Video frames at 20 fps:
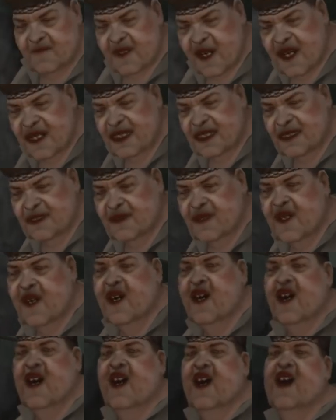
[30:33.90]
Market.
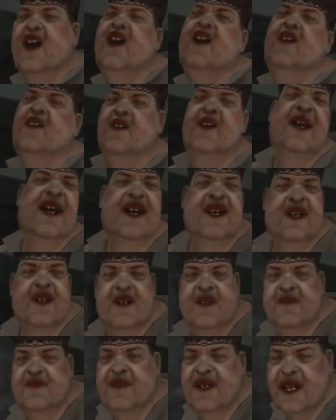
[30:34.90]
Oh, and
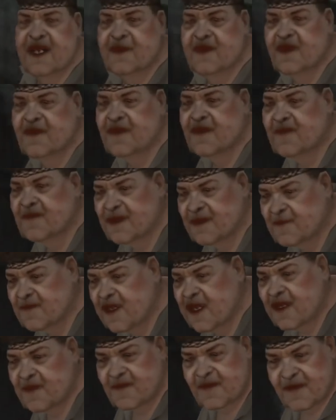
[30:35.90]
a razor from the, the
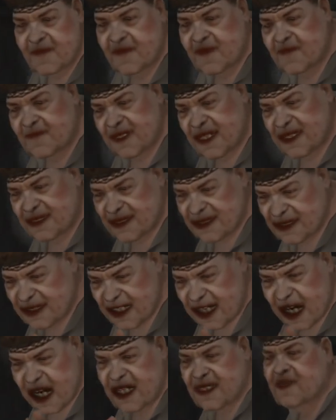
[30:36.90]
spoon. Watch the
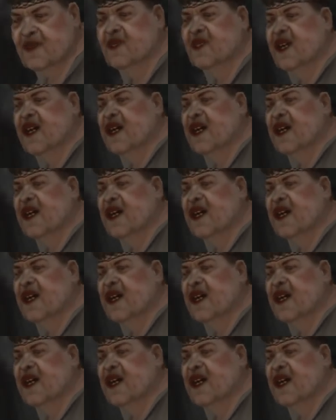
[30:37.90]
spoon. Stash.